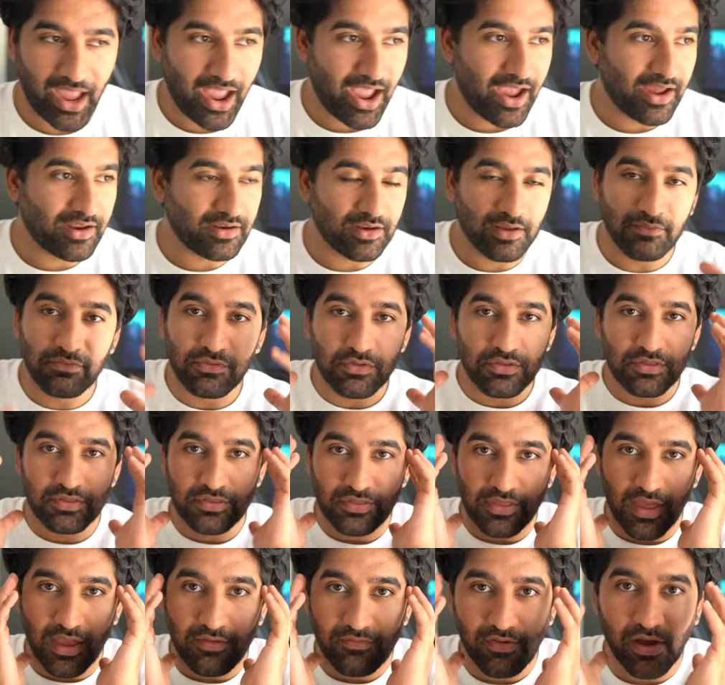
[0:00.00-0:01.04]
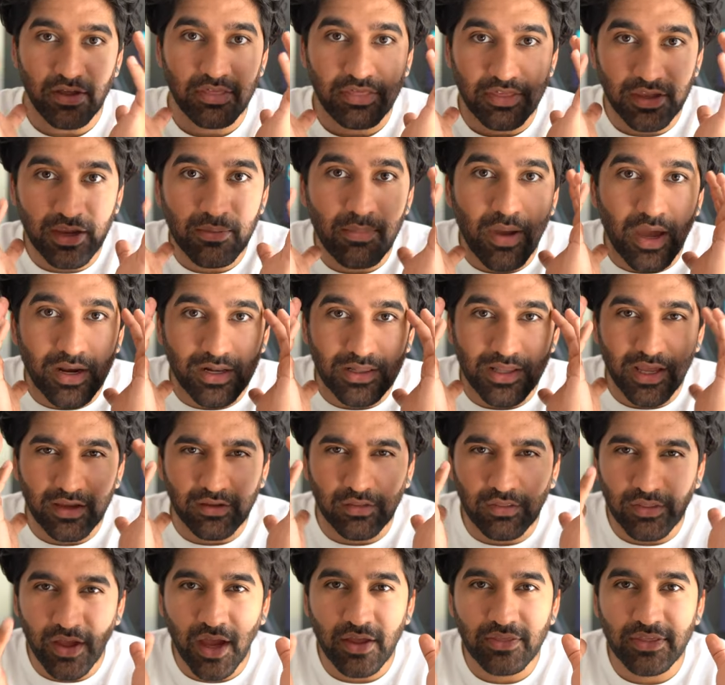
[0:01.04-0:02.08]
and if you if I think about it
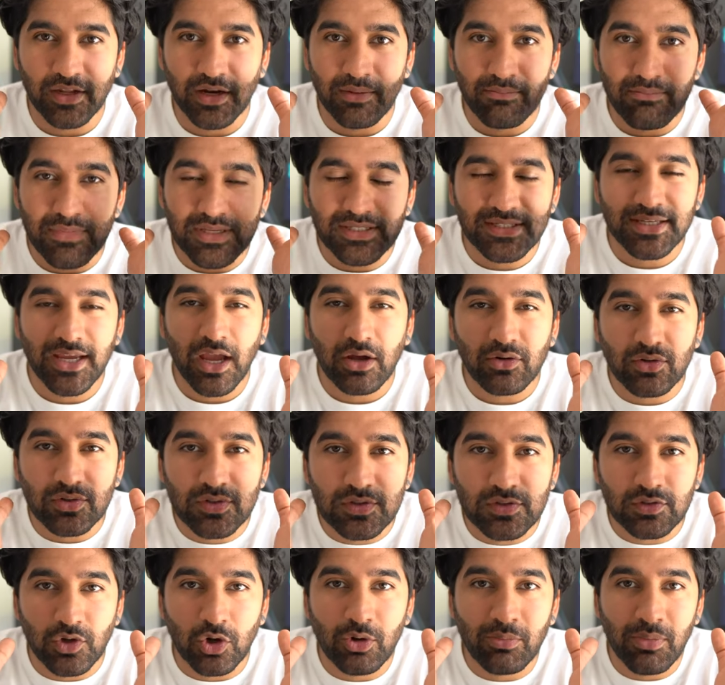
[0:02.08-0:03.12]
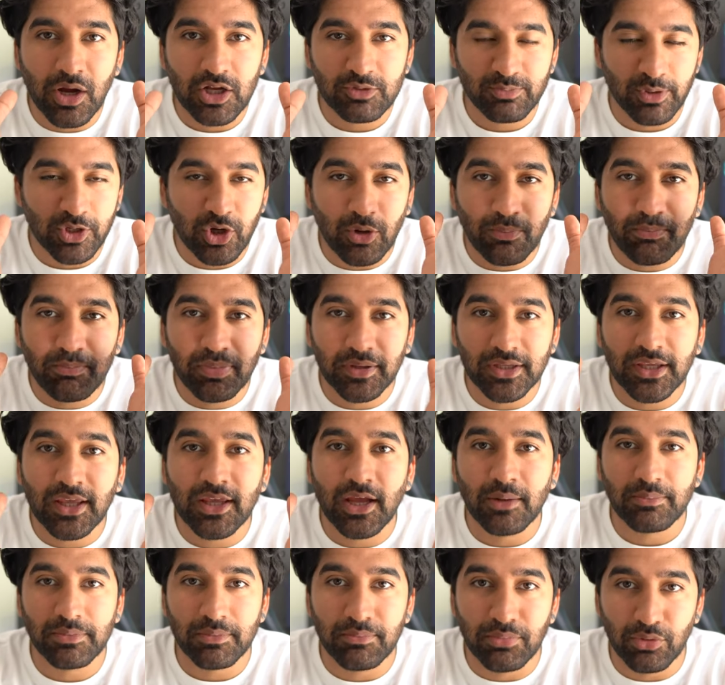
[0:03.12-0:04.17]
like that then I'm missing out on so much by not picking
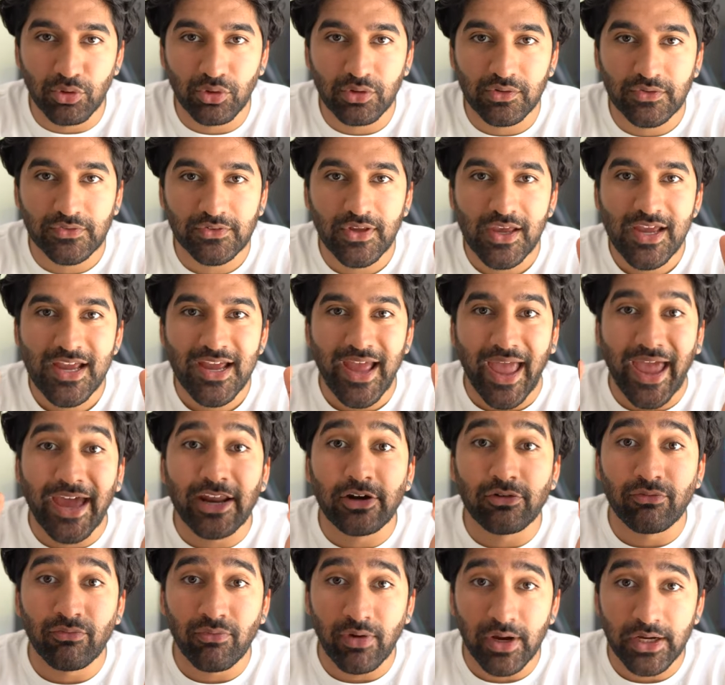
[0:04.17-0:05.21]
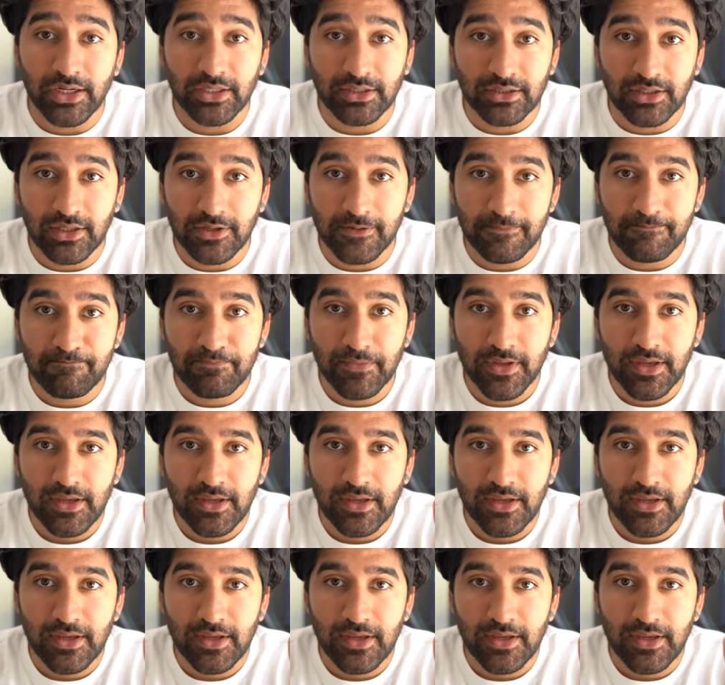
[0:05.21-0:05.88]
up the books and reading them